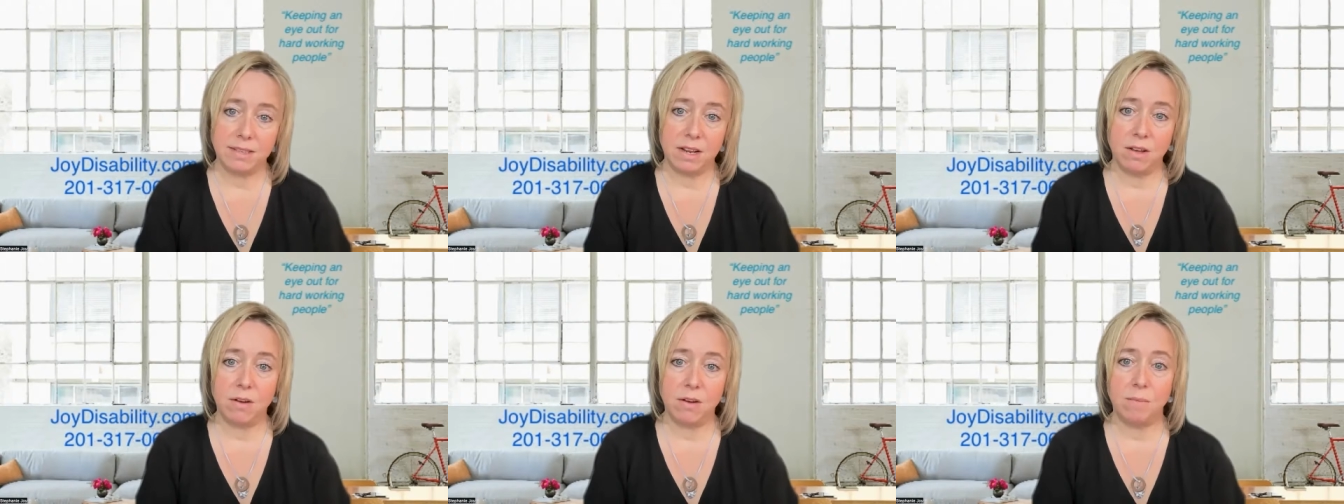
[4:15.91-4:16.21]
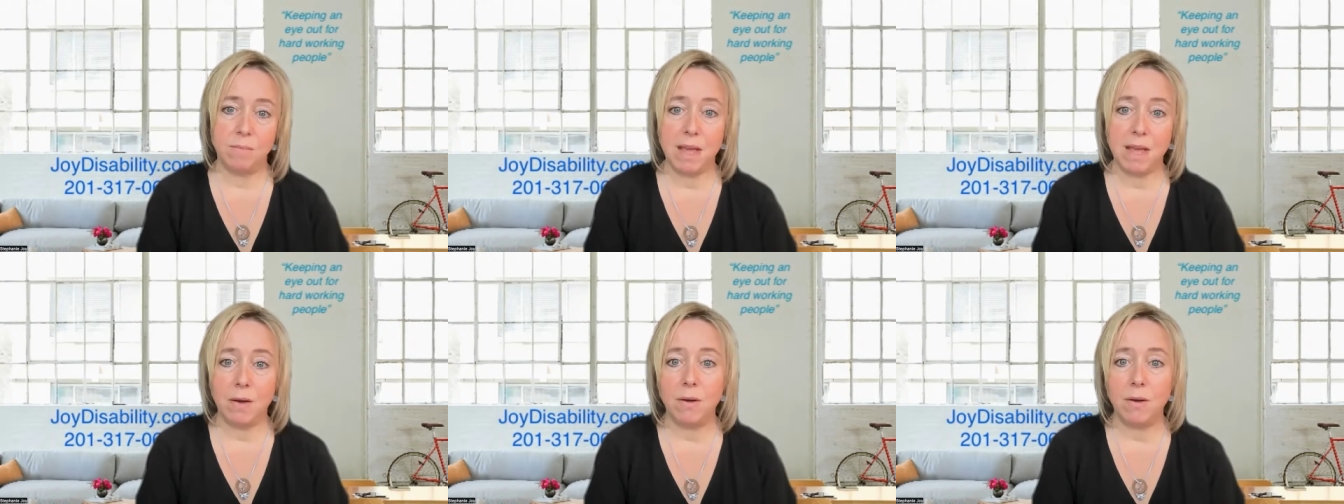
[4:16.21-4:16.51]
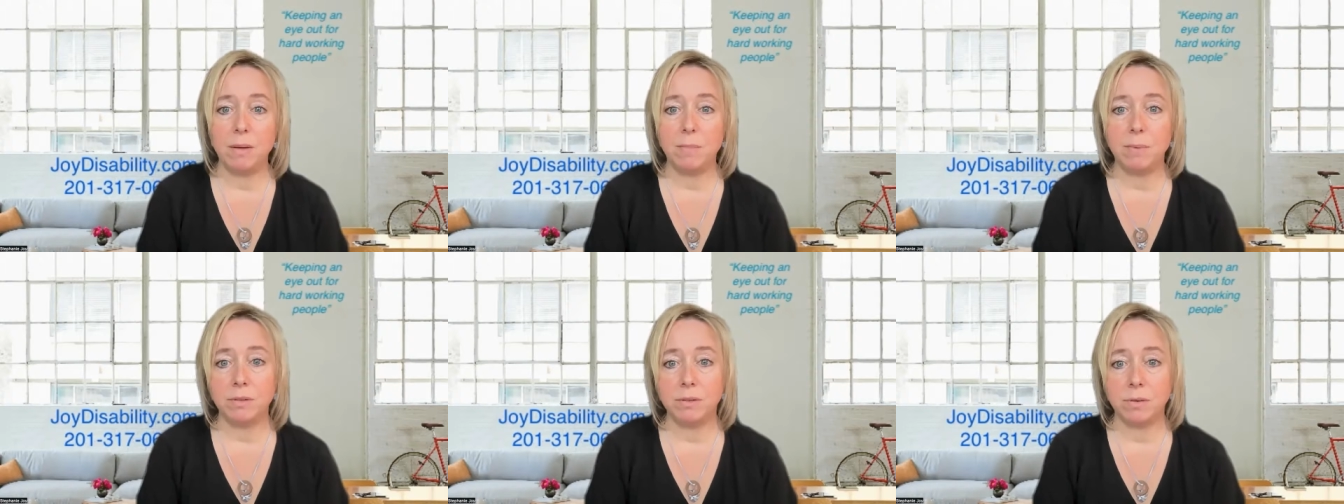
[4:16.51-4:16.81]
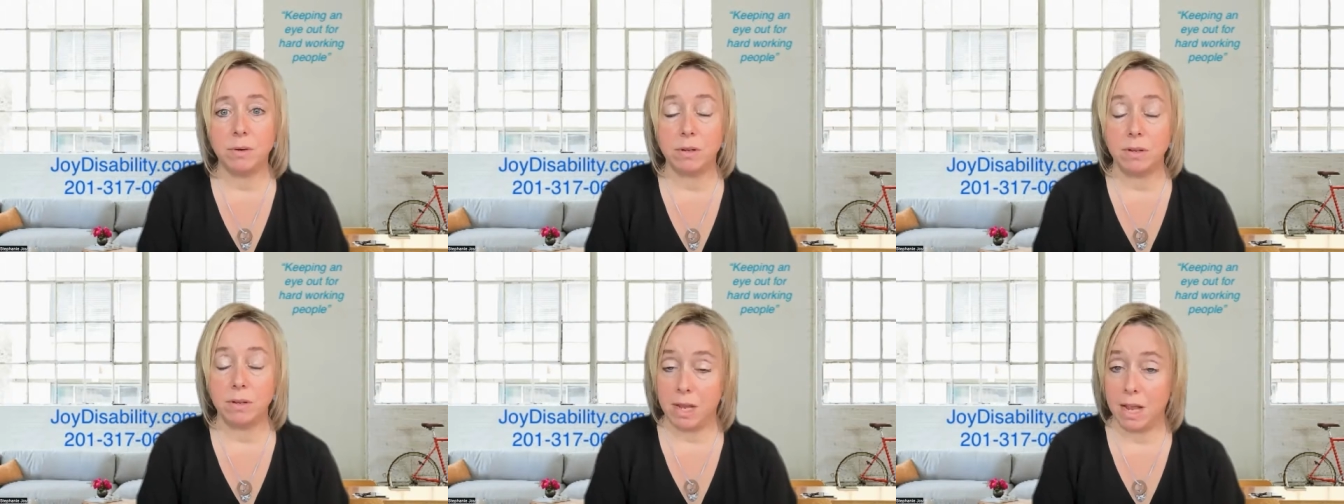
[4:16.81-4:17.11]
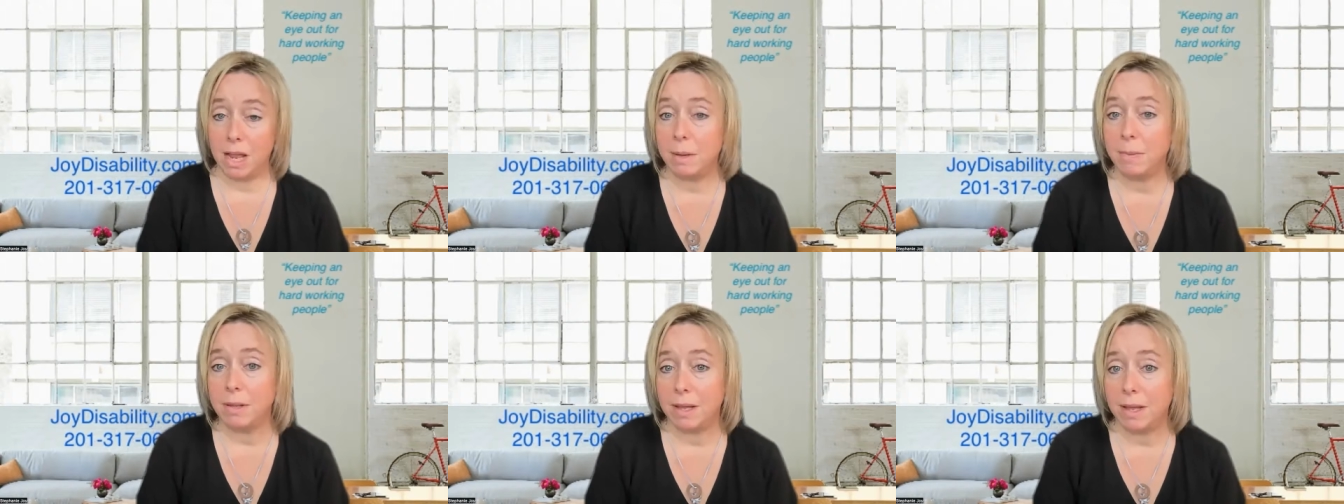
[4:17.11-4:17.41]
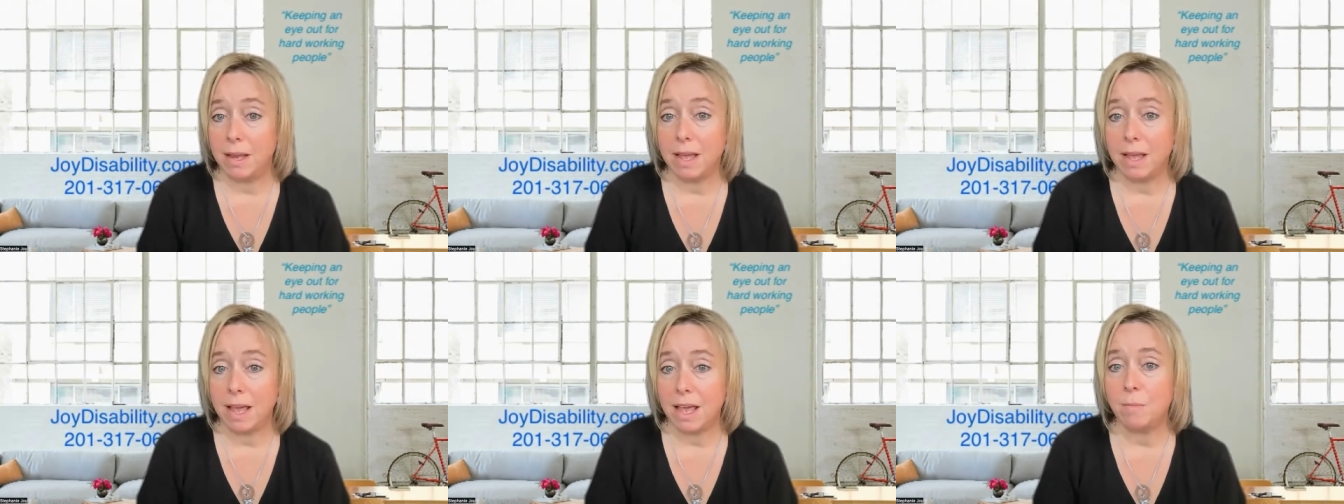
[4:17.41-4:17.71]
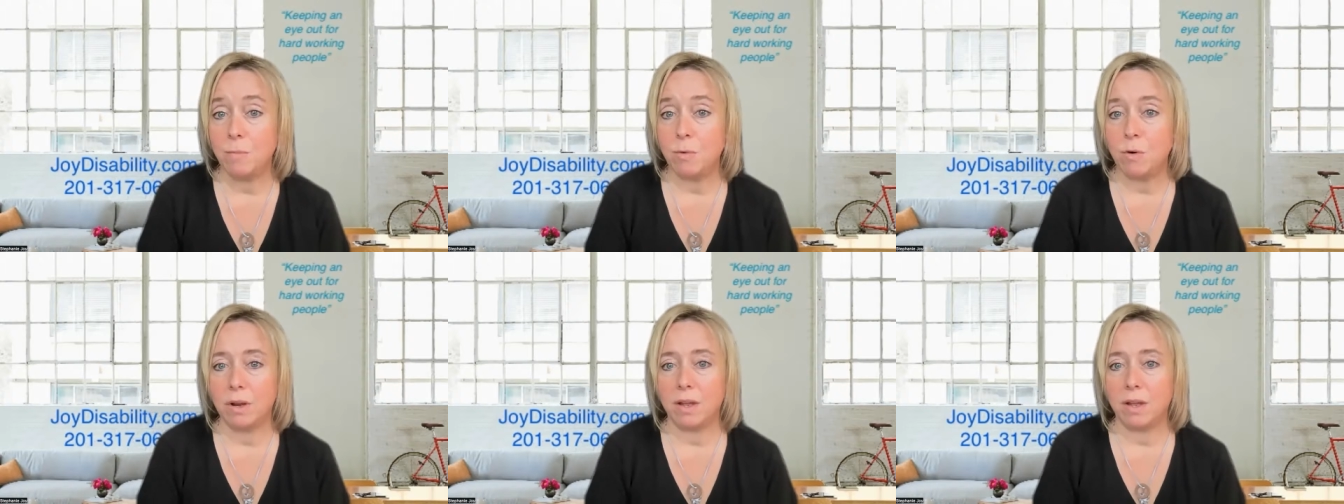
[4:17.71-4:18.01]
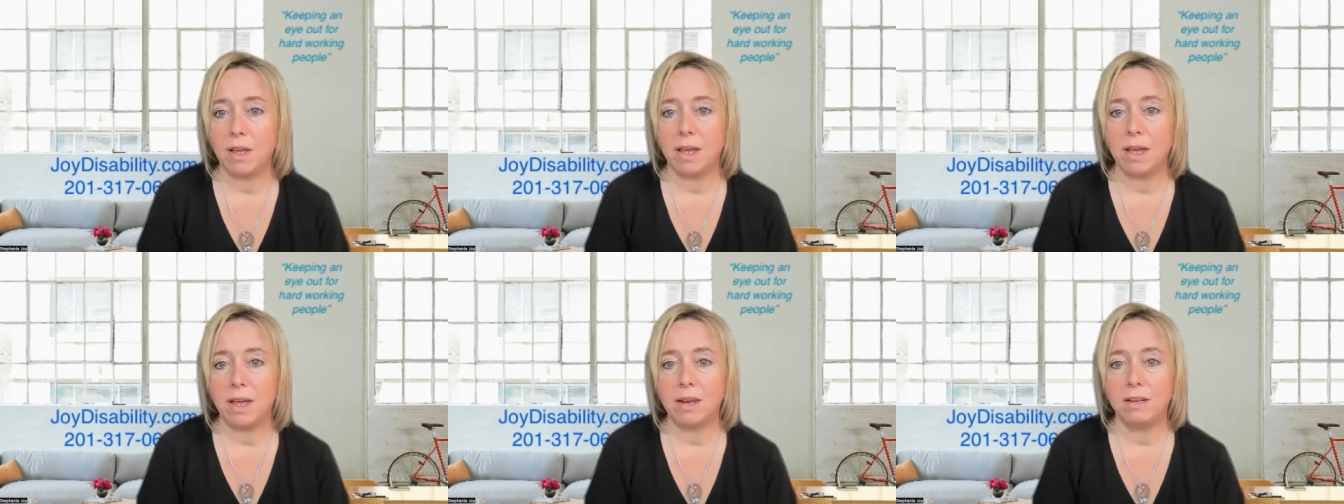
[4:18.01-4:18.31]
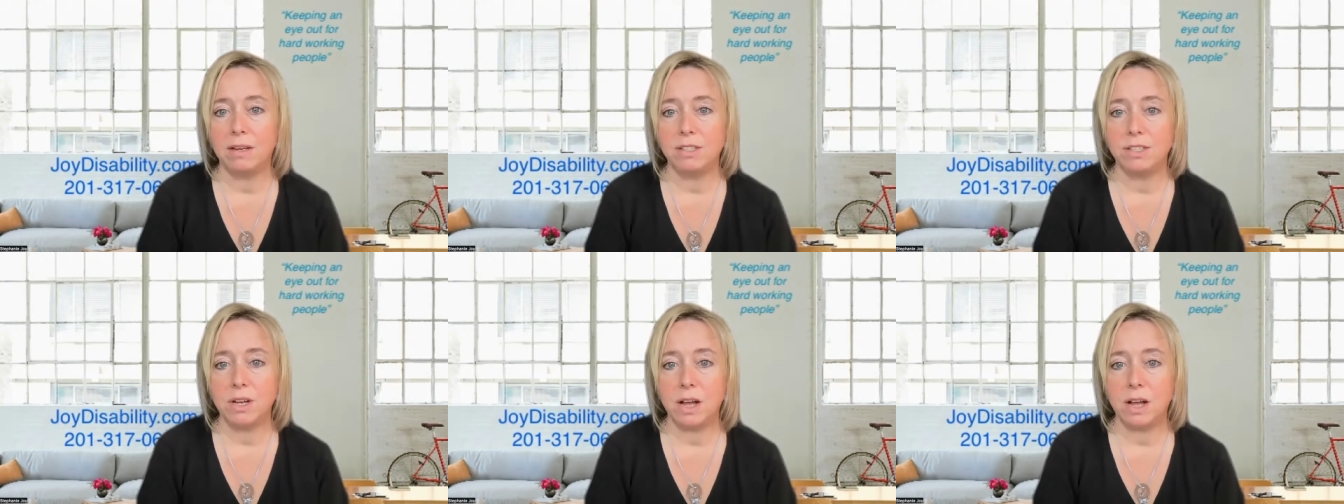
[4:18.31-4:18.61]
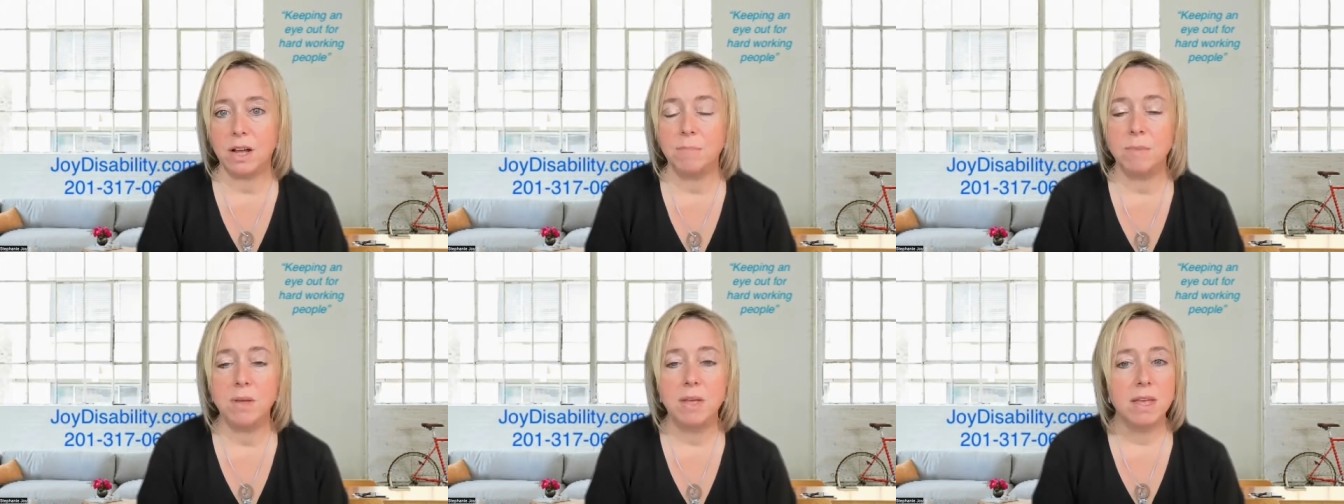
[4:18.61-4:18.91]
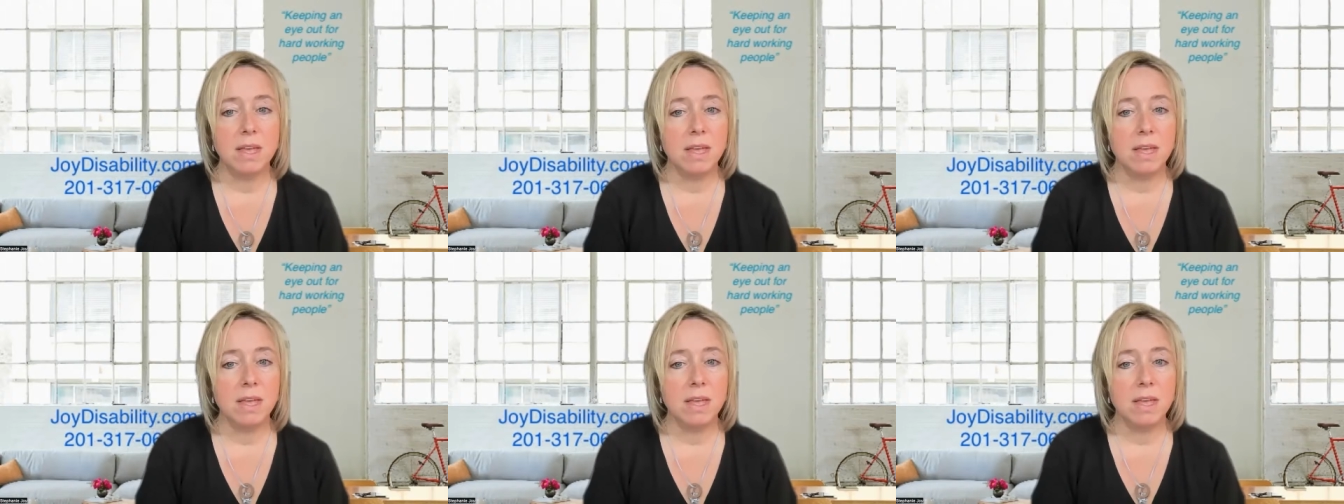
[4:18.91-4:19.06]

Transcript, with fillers: You know, I'm now able to able and am working at a job.